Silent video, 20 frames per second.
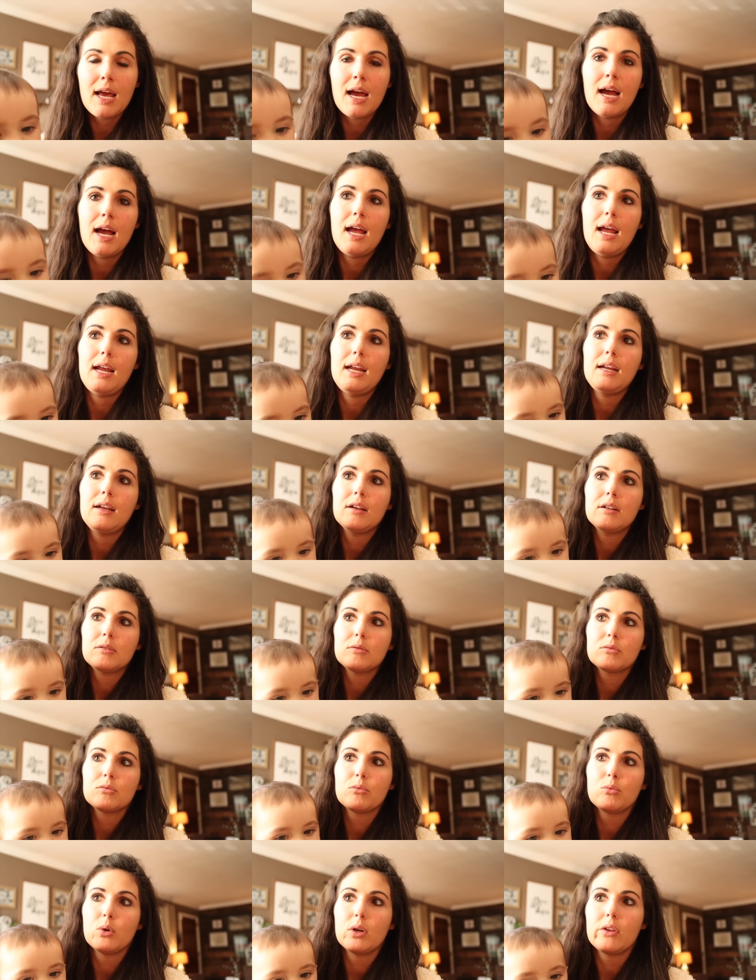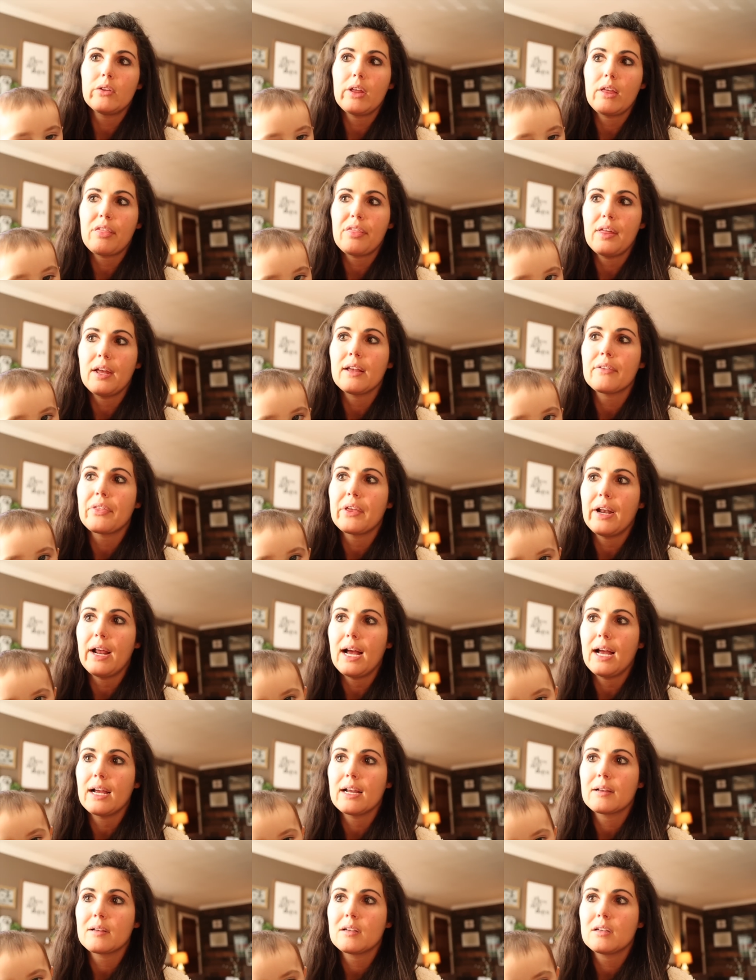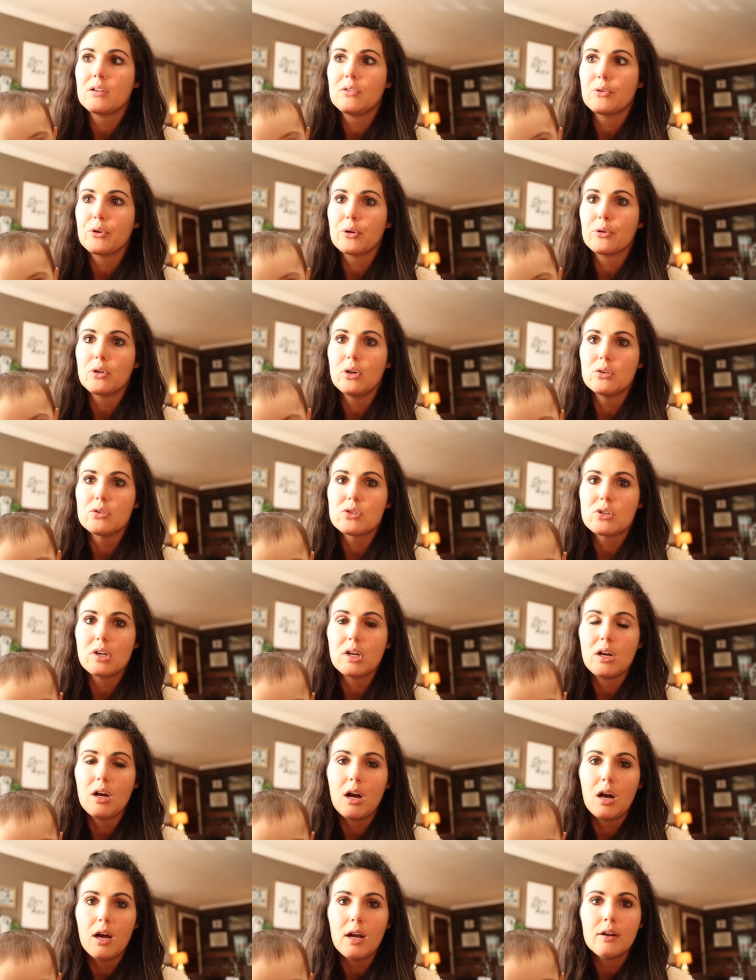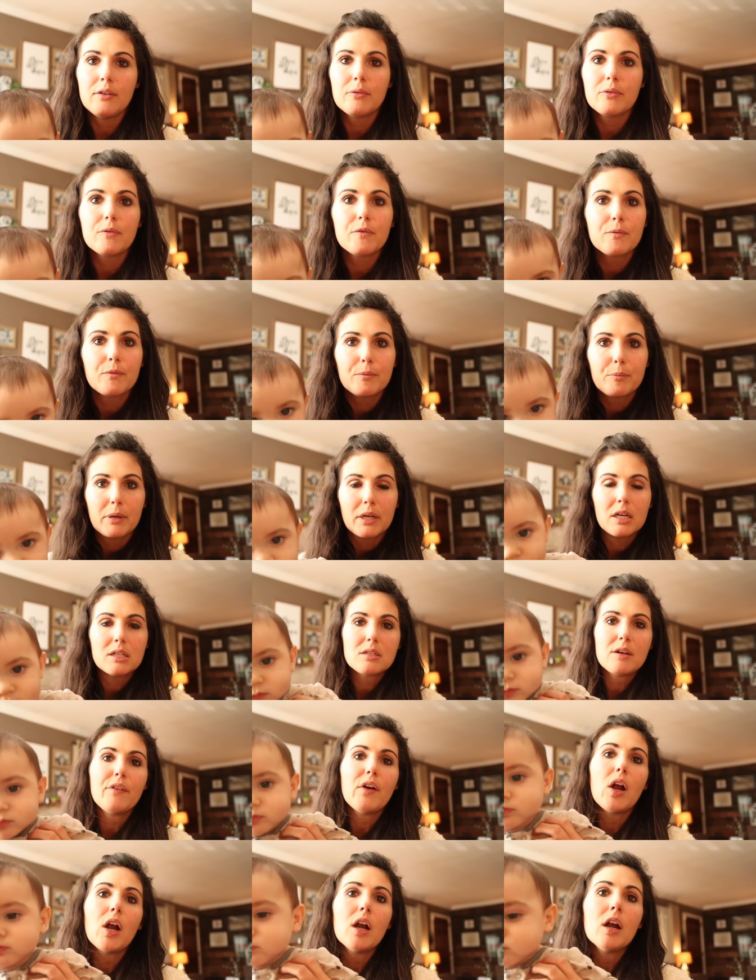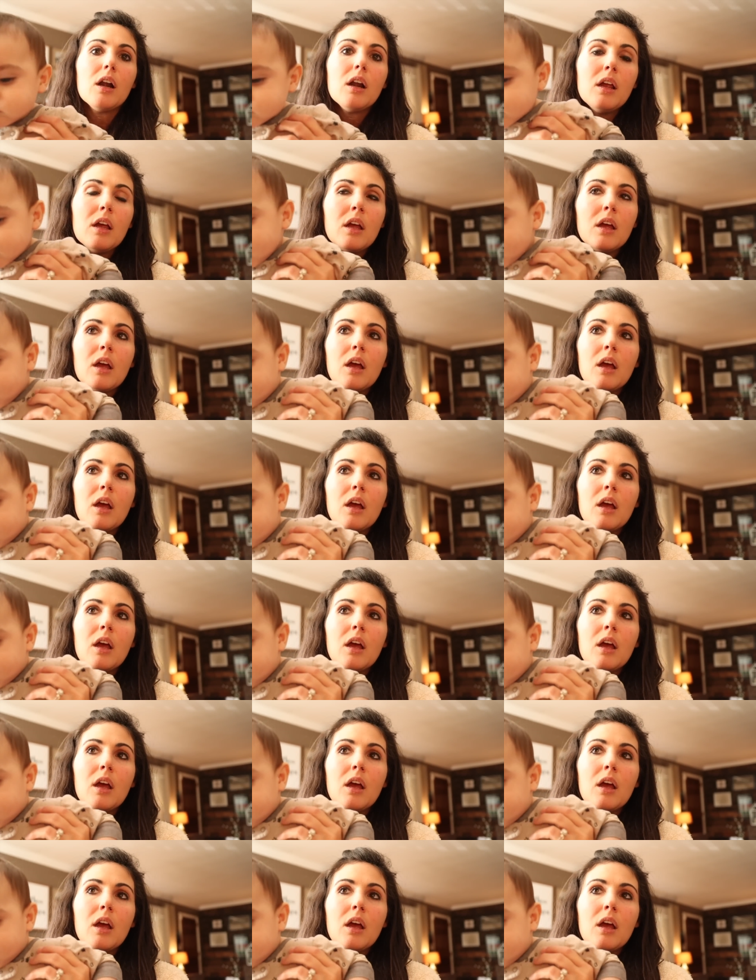I really think that I grew closer to God because of her.